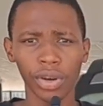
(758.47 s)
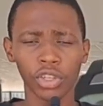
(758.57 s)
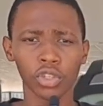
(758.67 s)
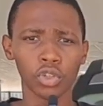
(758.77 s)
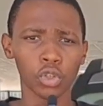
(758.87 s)
it?
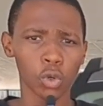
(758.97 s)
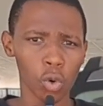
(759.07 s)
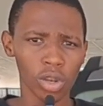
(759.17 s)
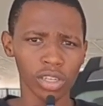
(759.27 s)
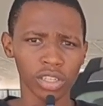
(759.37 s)
Should you
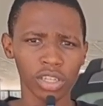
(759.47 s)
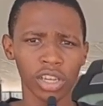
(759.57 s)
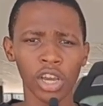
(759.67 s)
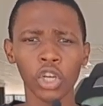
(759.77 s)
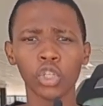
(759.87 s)
shortlist it?
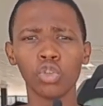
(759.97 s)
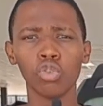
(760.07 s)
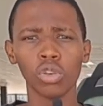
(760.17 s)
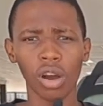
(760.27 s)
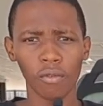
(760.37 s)
Should
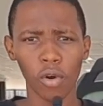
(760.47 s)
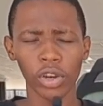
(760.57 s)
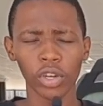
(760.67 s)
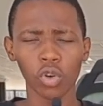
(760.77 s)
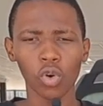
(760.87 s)
you avoid
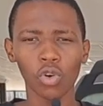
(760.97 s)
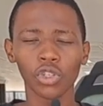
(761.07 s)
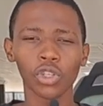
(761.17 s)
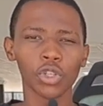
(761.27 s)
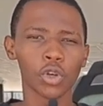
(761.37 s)
it? Or
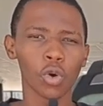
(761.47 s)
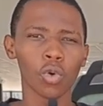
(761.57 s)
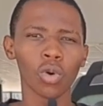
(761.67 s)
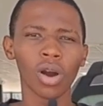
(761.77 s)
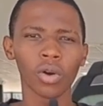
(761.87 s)
should you
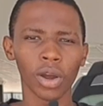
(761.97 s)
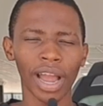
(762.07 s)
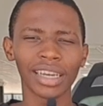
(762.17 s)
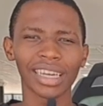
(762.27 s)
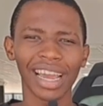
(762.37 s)
go
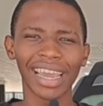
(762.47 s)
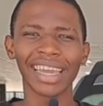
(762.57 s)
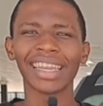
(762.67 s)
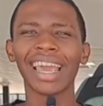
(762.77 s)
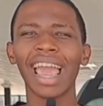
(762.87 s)
right
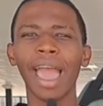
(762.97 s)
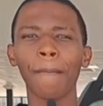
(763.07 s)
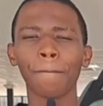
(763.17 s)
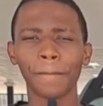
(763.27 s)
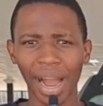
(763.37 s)
ahead
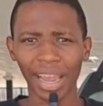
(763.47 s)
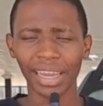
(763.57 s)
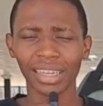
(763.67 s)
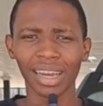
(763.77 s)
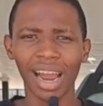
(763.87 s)
and buy
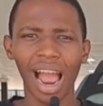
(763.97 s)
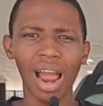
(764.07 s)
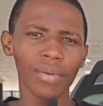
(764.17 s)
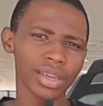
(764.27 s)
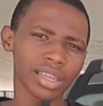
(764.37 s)
it?
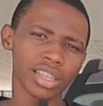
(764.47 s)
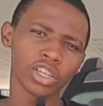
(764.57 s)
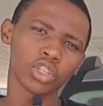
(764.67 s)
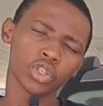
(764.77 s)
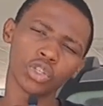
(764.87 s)
I reckon
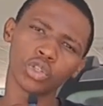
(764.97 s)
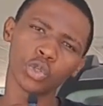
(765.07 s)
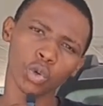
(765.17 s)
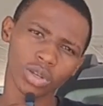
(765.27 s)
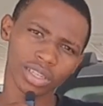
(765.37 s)
that you should
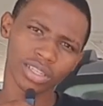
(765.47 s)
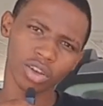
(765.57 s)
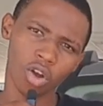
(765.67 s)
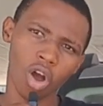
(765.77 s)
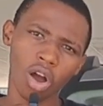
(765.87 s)
shortlist the
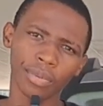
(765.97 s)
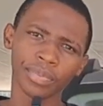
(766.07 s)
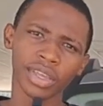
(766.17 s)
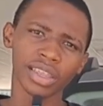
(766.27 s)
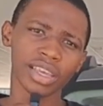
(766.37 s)
car.
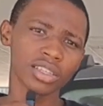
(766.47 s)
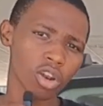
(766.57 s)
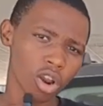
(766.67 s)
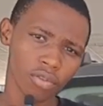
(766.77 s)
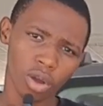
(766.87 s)
There's a
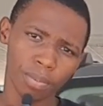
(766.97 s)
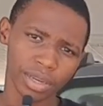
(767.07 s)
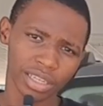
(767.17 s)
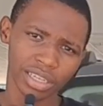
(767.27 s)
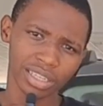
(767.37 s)
lot of
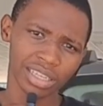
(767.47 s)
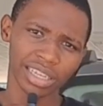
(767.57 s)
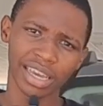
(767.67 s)
competitors in